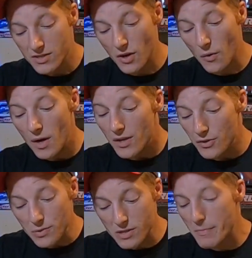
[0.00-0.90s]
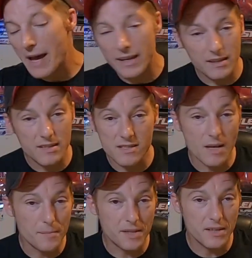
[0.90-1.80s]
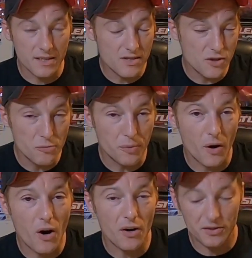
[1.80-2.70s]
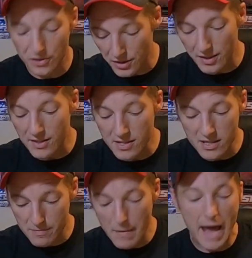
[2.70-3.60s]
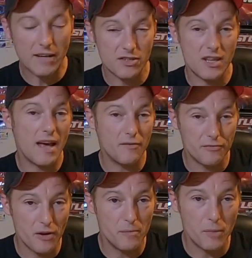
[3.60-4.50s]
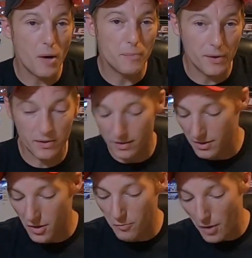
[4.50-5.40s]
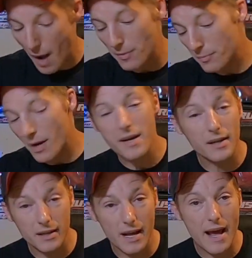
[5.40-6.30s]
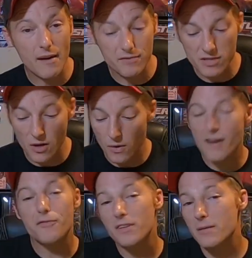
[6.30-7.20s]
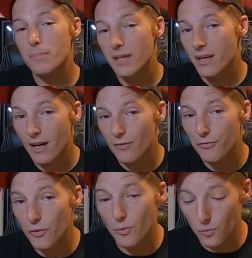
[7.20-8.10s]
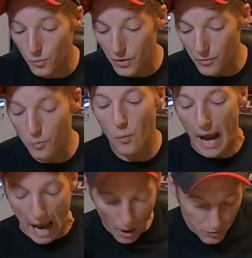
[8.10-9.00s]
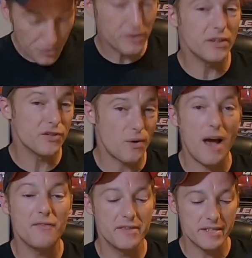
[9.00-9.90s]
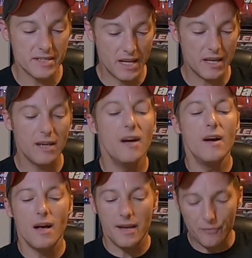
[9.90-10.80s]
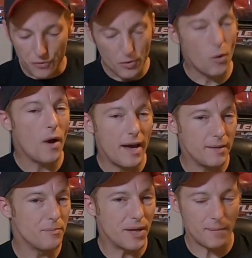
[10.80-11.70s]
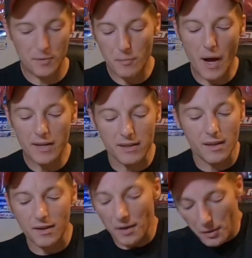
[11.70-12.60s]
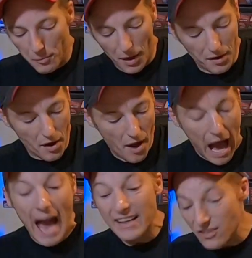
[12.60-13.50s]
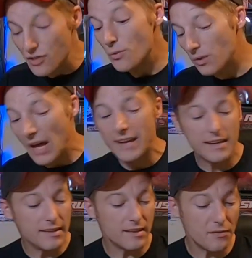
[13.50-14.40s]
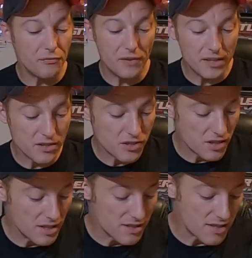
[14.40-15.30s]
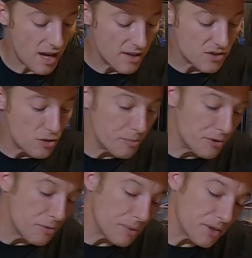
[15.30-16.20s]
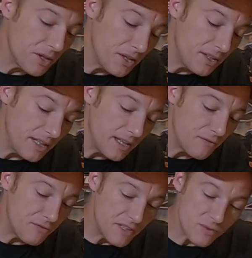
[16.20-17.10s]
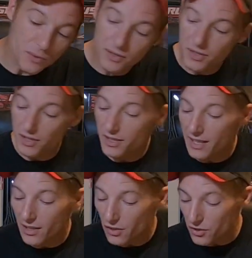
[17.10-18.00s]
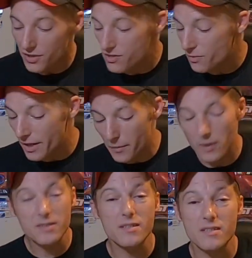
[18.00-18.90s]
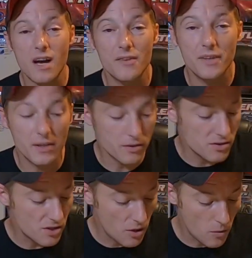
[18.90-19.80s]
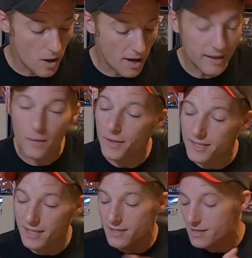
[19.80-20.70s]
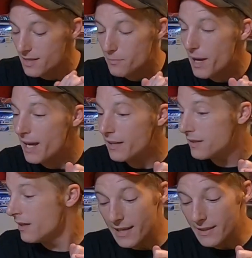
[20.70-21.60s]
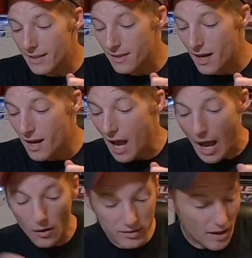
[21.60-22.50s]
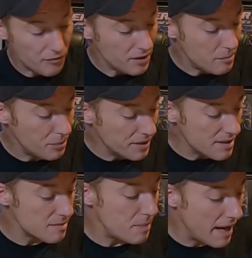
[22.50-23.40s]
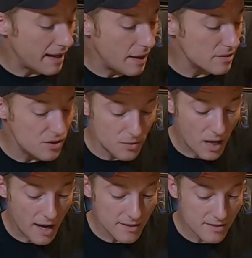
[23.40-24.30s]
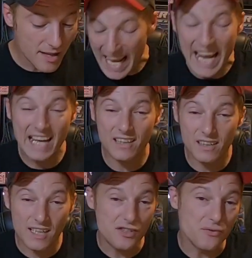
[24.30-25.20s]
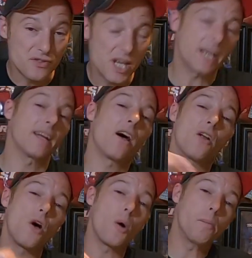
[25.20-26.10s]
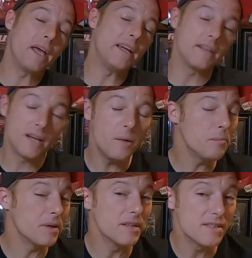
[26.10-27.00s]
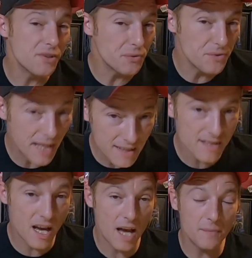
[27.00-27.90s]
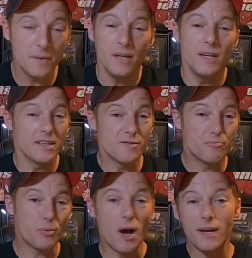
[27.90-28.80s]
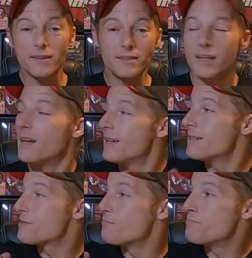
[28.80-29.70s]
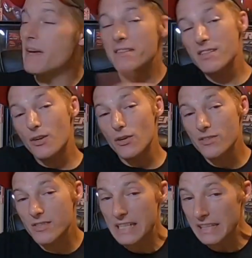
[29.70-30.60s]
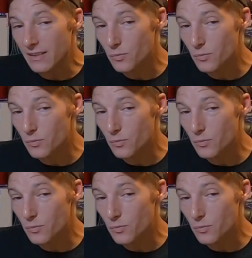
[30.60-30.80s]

So you smack into something that's super hard, you're going to smash that front bumper, you know, probably break it in half. So definitely be careful with how you're going to drive this thing if you go ahead and pick up the body kit. But I do like it. The finish is super duper good. It fits really good. It looks great once it's on there. So I can't wait to get this thing painted, and then I'll definitely bring this back out to you guys and let you check it out all painted up. But until next time, it's Brian. It's Amazing RC.